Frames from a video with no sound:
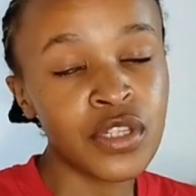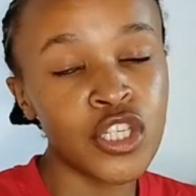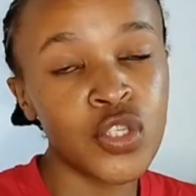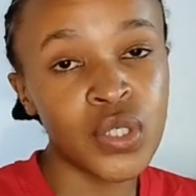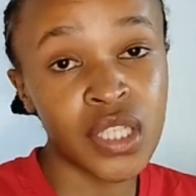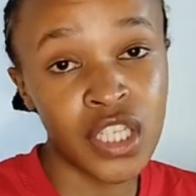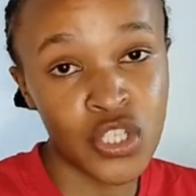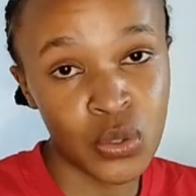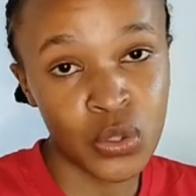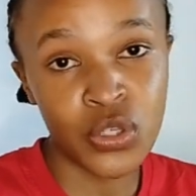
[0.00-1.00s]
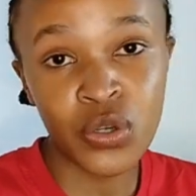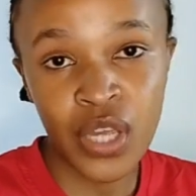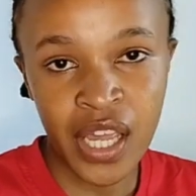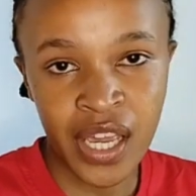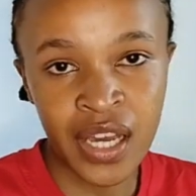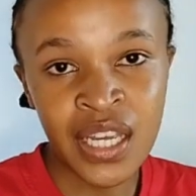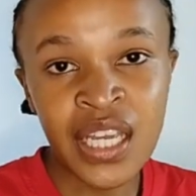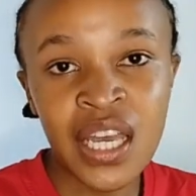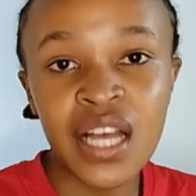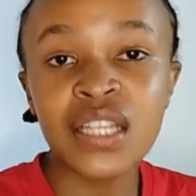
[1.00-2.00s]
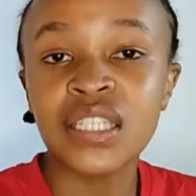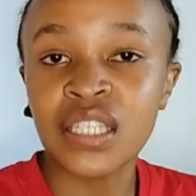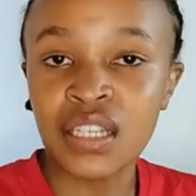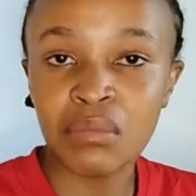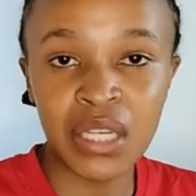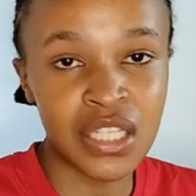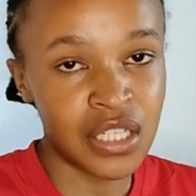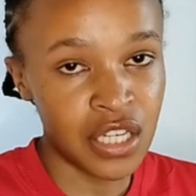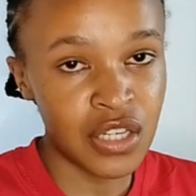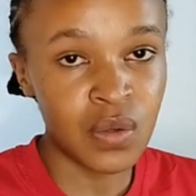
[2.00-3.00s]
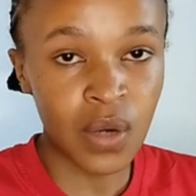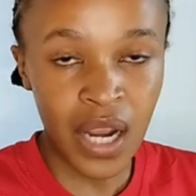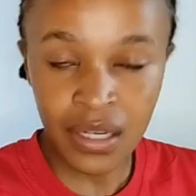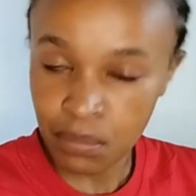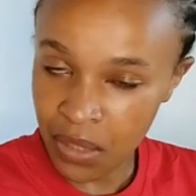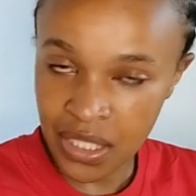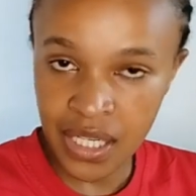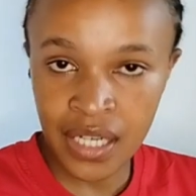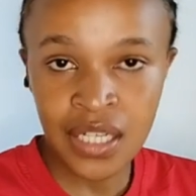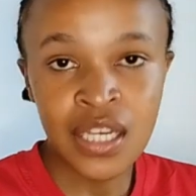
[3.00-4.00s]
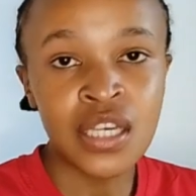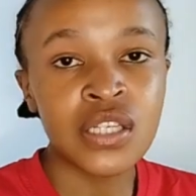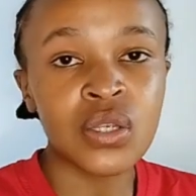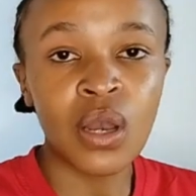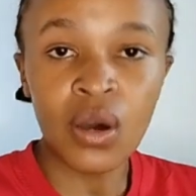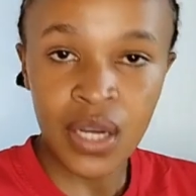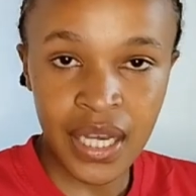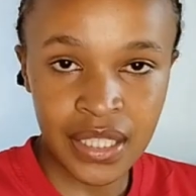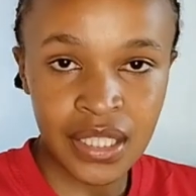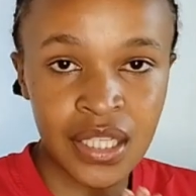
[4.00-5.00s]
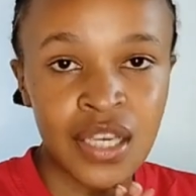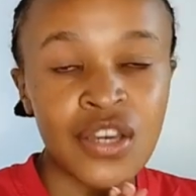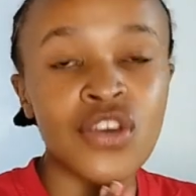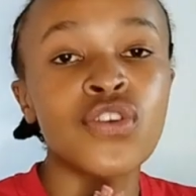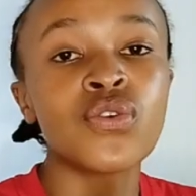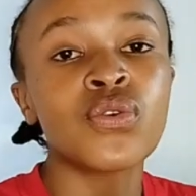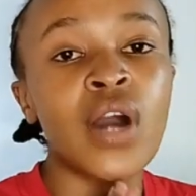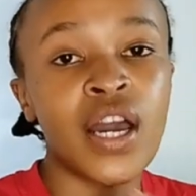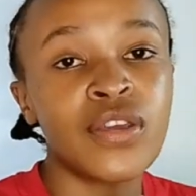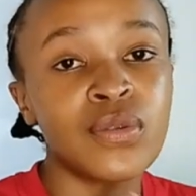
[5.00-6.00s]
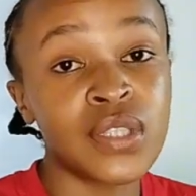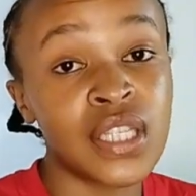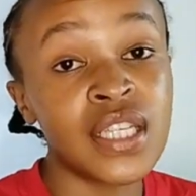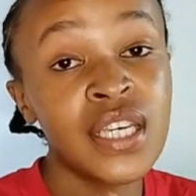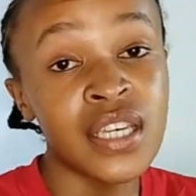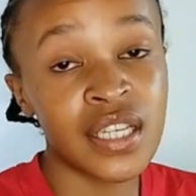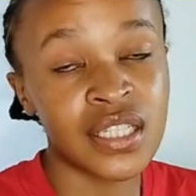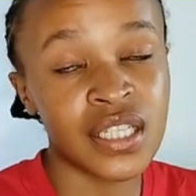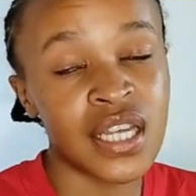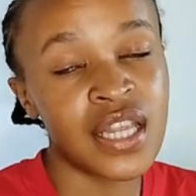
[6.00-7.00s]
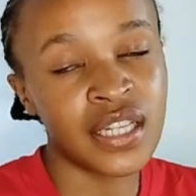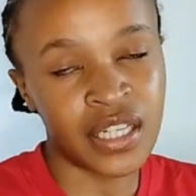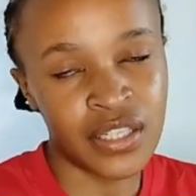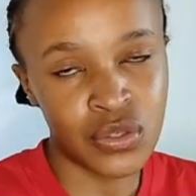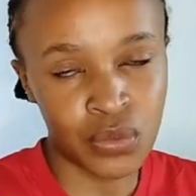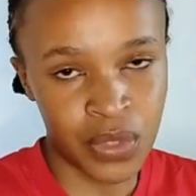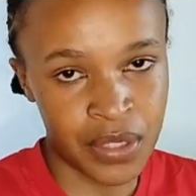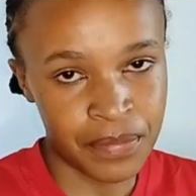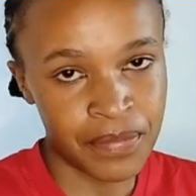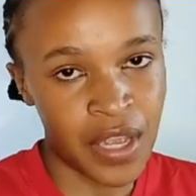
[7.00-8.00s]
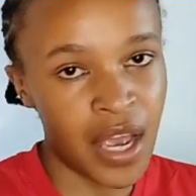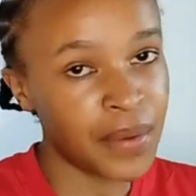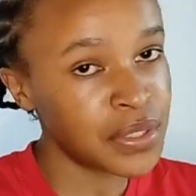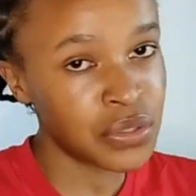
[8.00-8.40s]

use heat on your hair, and still maintain your curl pattern, so long as you are using heat the right way. Are we